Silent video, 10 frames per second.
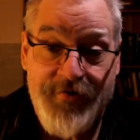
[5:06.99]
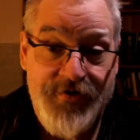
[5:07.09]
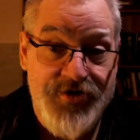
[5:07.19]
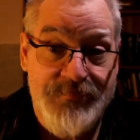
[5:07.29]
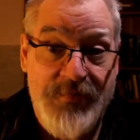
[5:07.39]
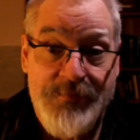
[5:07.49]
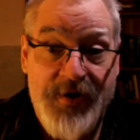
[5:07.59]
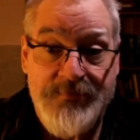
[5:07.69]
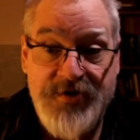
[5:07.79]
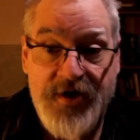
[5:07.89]
and just be by
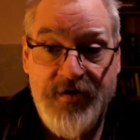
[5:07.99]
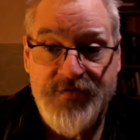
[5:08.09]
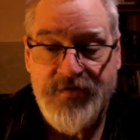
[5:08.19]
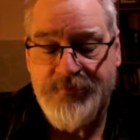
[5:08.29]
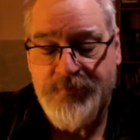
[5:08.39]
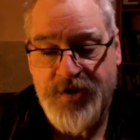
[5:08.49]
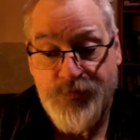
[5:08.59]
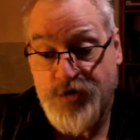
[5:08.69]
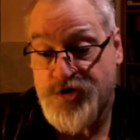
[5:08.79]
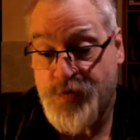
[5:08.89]
themselves or be
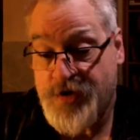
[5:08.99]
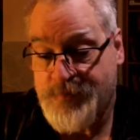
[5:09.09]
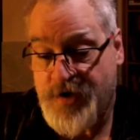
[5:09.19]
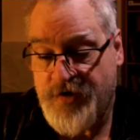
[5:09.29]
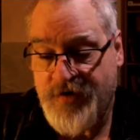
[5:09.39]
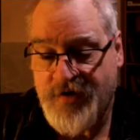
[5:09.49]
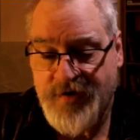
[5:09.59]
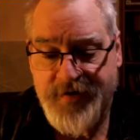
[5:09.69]
just with their partner.